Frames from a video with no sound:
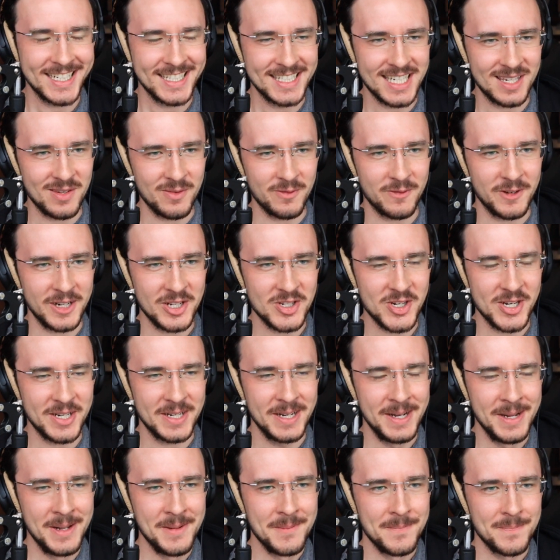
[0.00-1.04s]
didn't finish it.
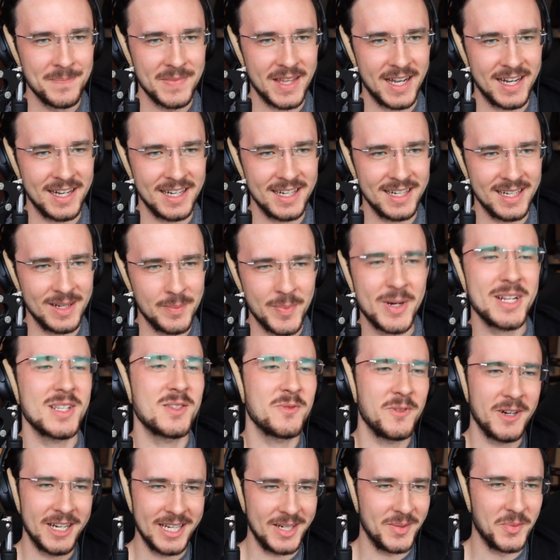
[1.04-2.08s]
But it's
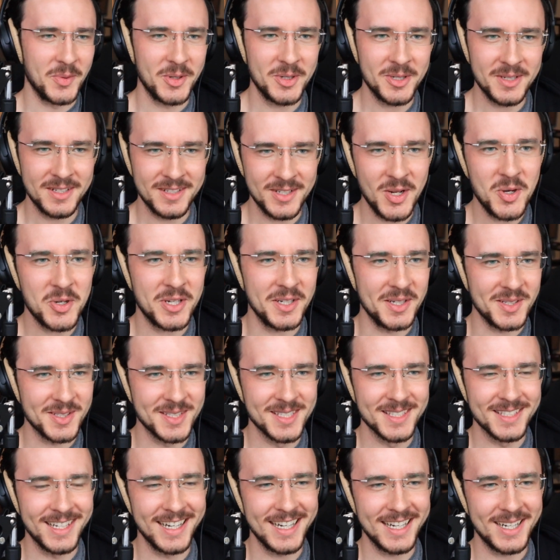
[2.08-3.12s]
fine. We're no
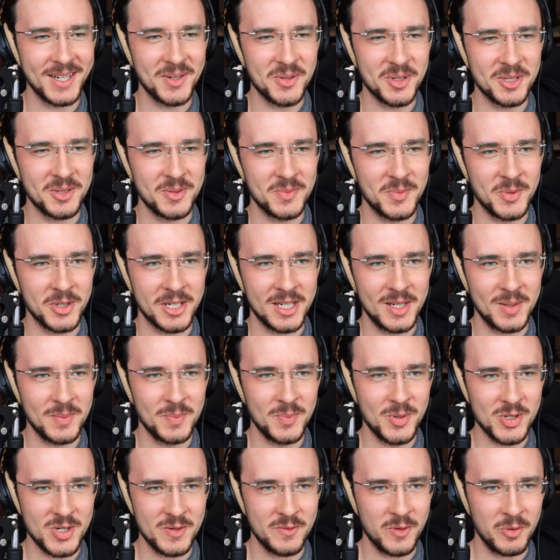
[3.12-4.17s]
guilt. We're going to
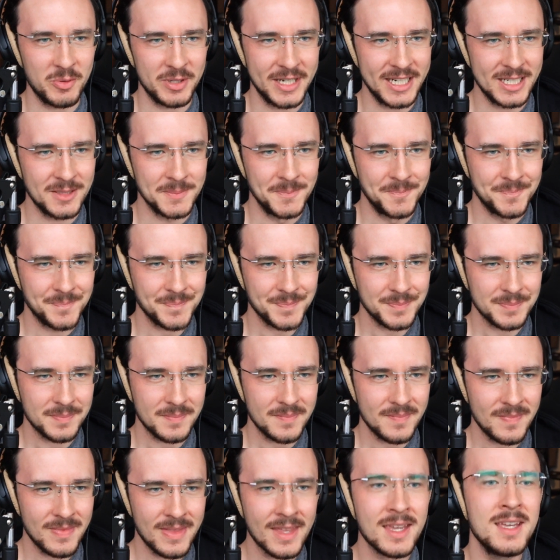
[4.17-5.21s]
push it forward now.
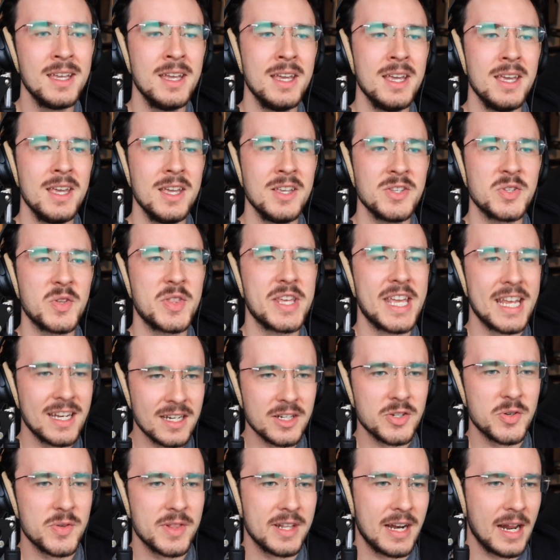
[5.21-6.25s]
So the
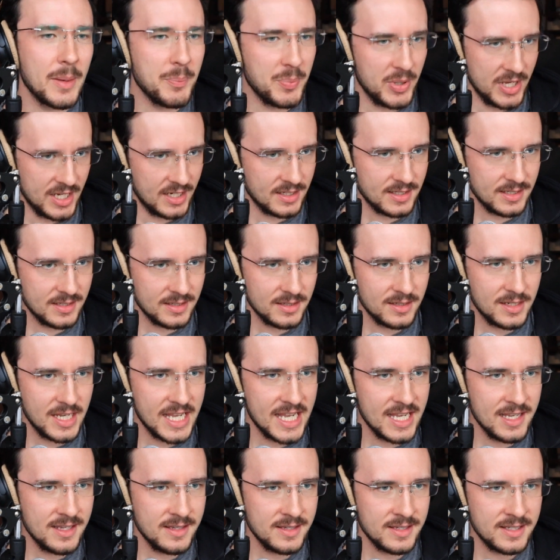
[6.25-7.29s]
industry that I picked
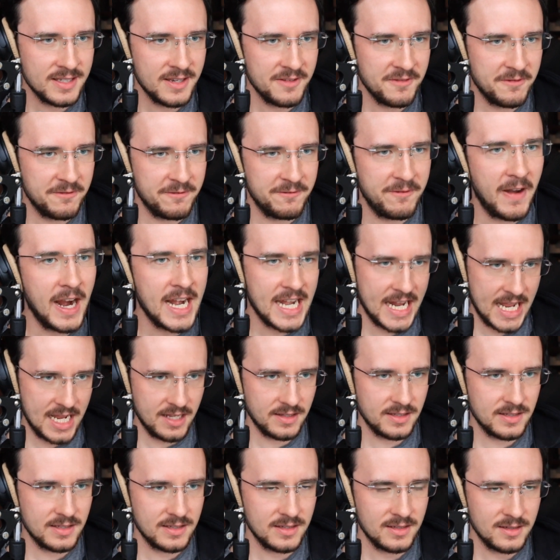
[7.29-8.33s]
is
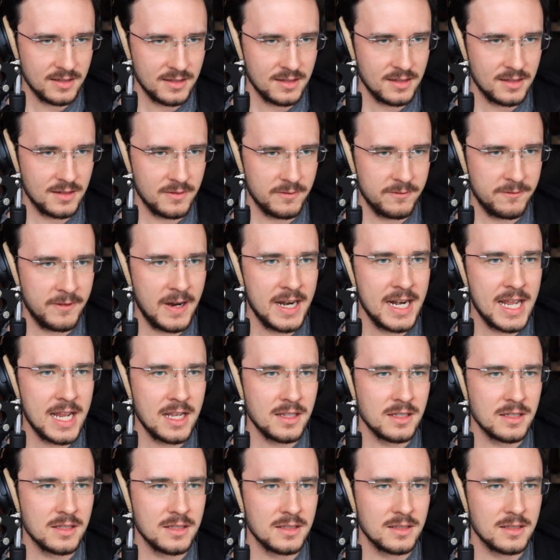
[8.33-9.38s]
finance.
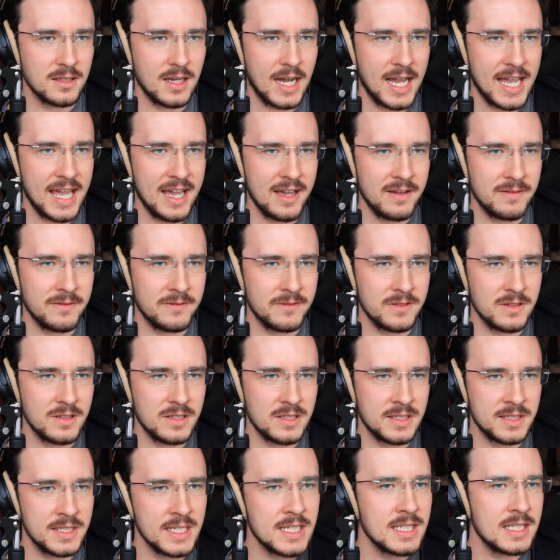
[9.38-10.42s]
Finance, I have
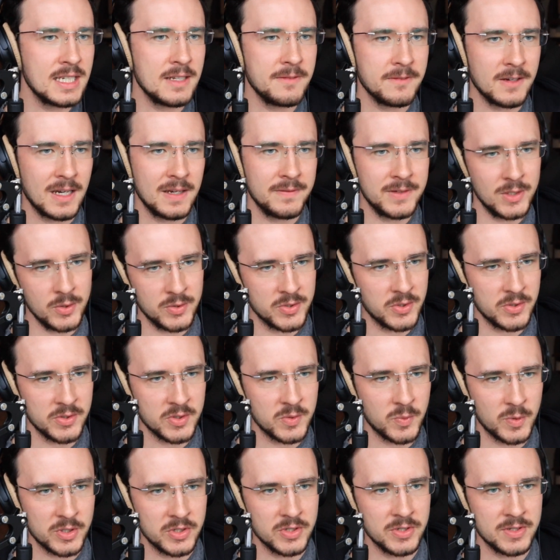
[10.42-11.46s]
65
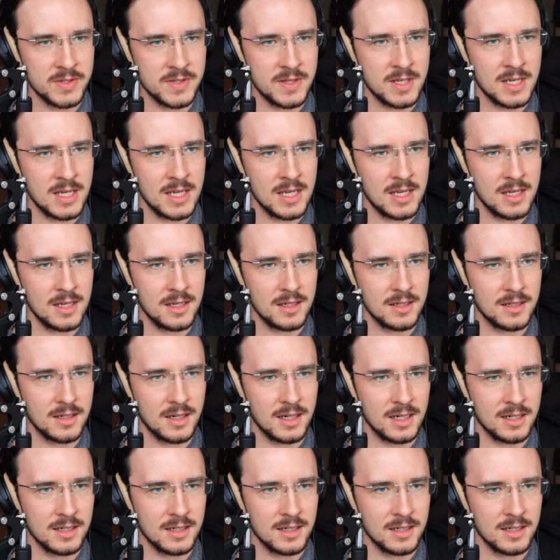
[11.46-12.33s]
users, which is the